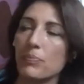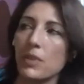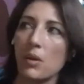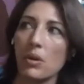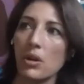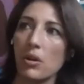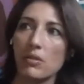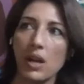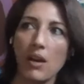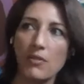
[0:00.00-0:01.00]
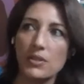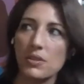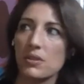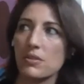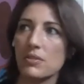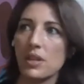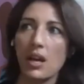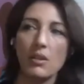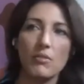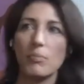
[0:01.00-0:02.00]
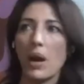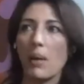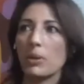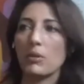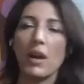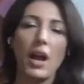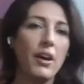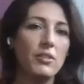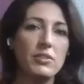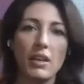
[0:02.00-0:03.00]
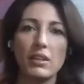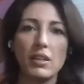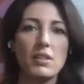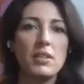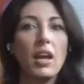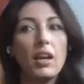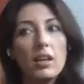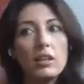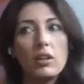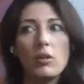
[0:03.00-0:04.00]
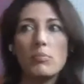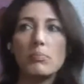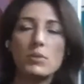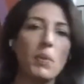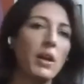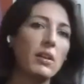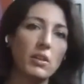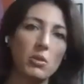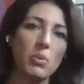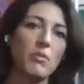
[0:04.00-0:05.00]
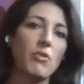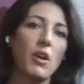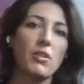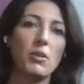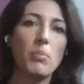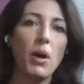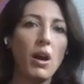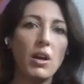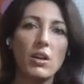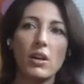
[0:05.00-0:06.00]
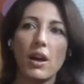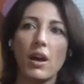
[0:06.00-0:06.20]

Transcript: there were COVID officers kind of bopping around telling us, hey, you know, spread a little bit farther apart.